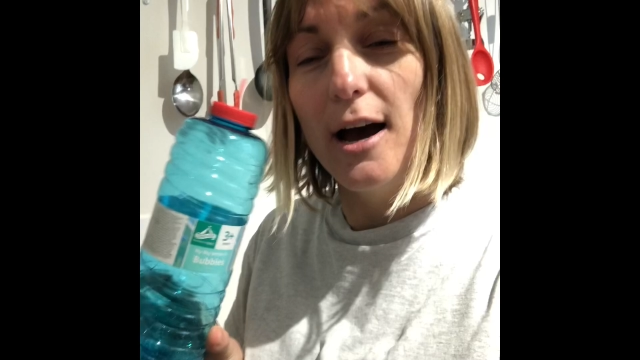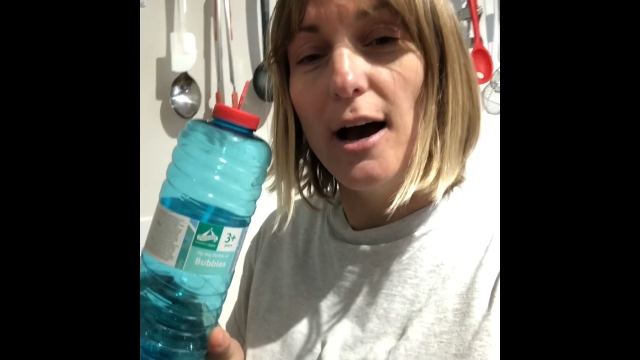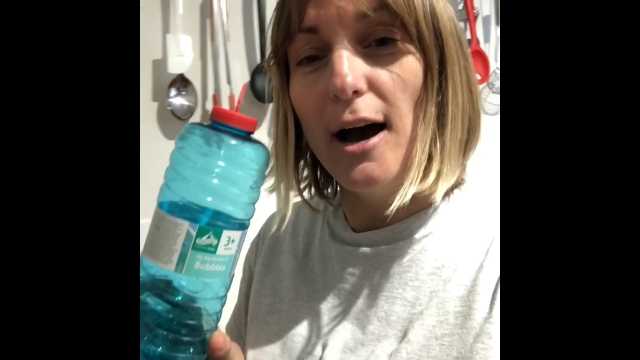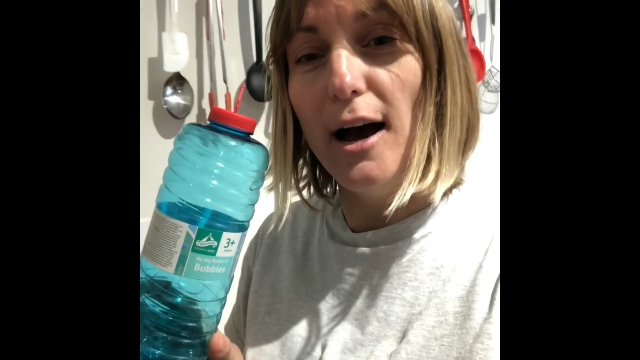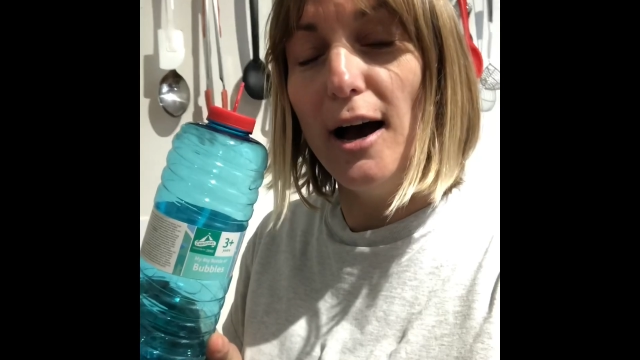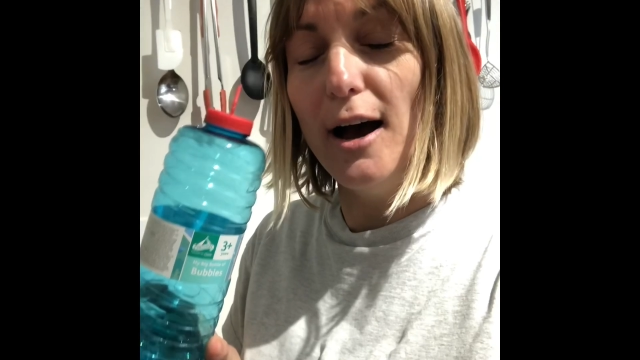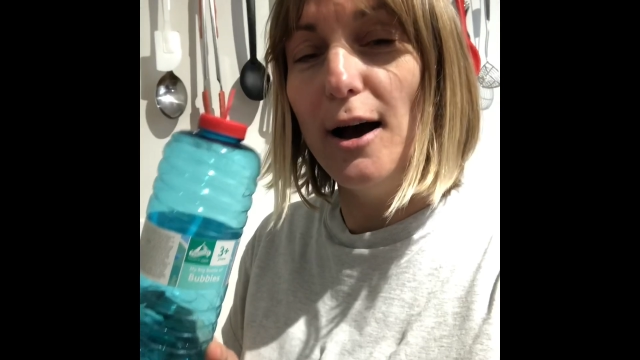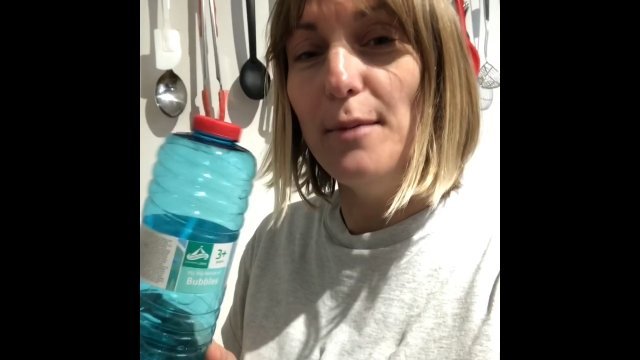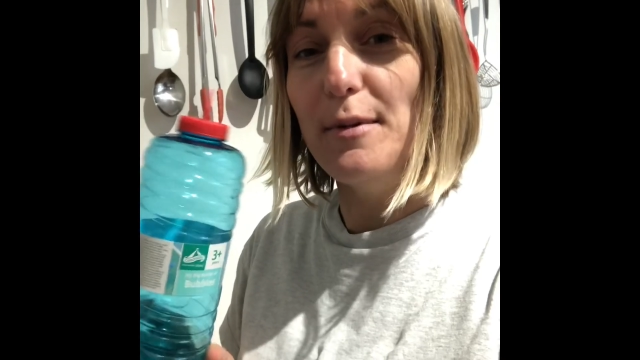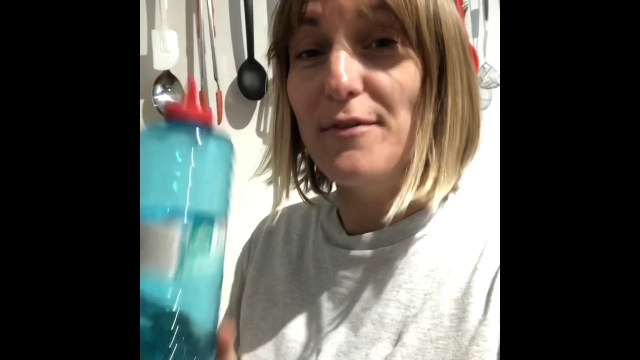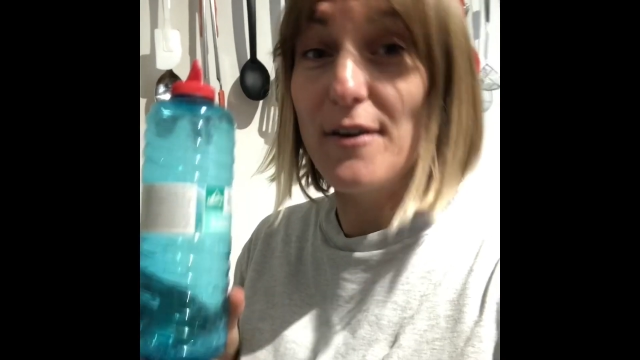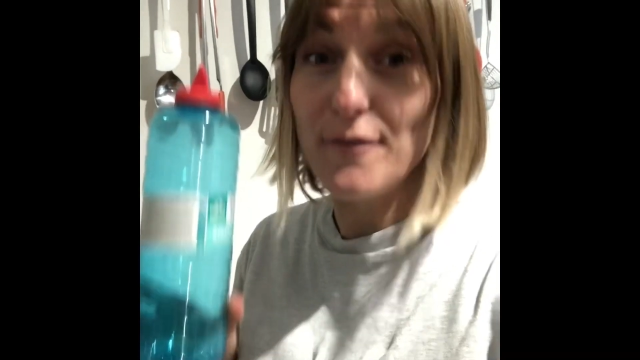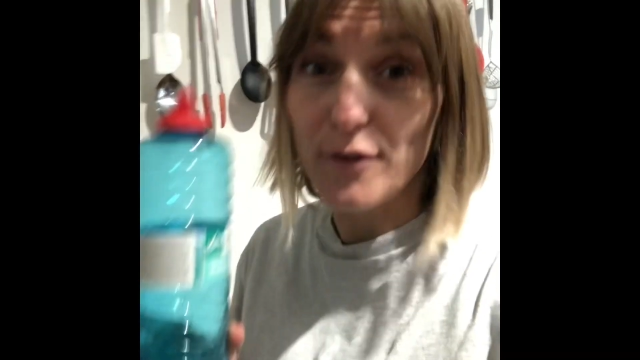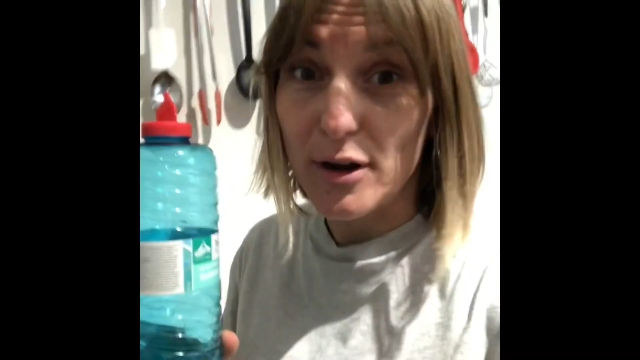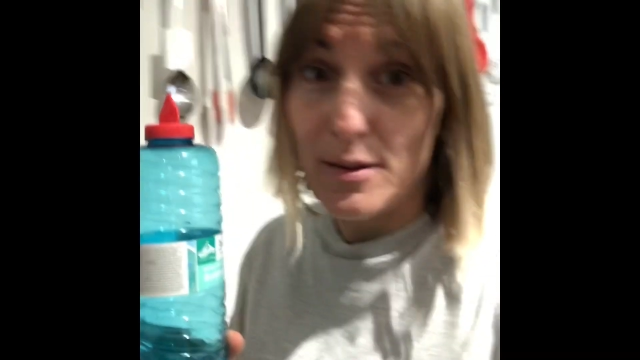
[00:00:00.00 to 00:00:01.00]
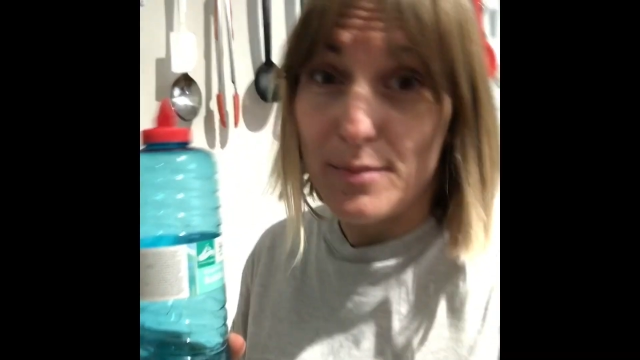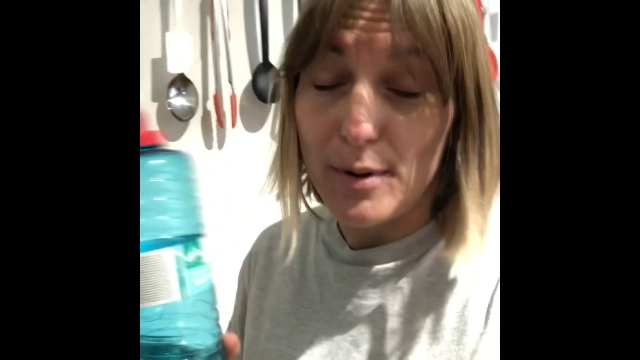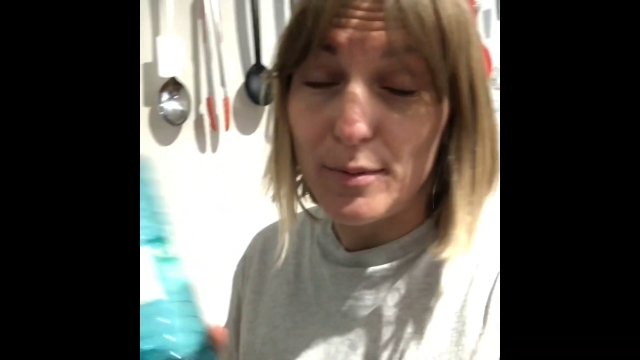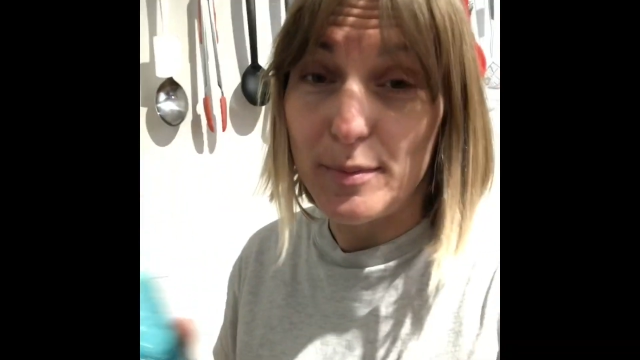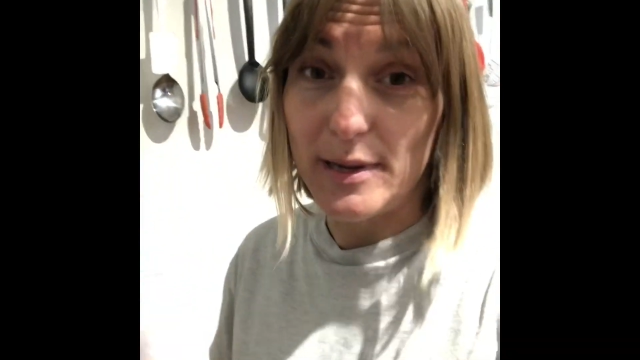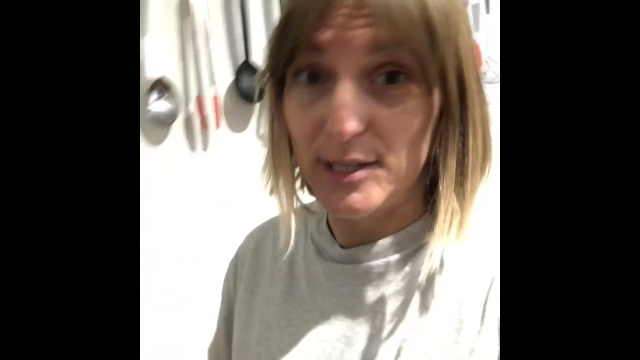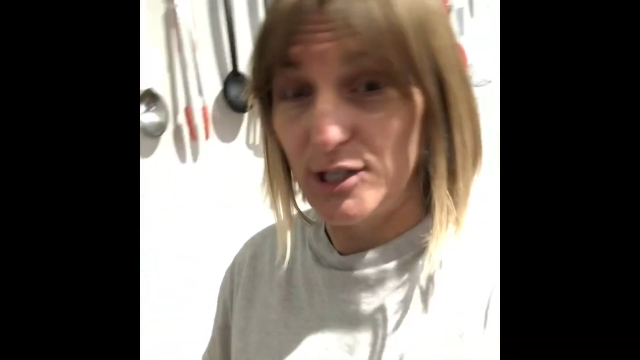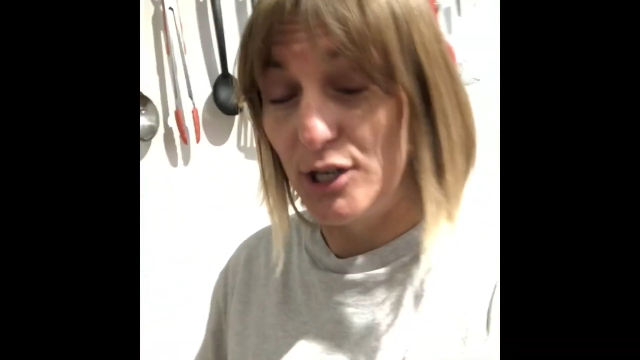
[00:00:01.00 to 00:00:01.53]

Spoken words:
If you haven't got any bubble mixture,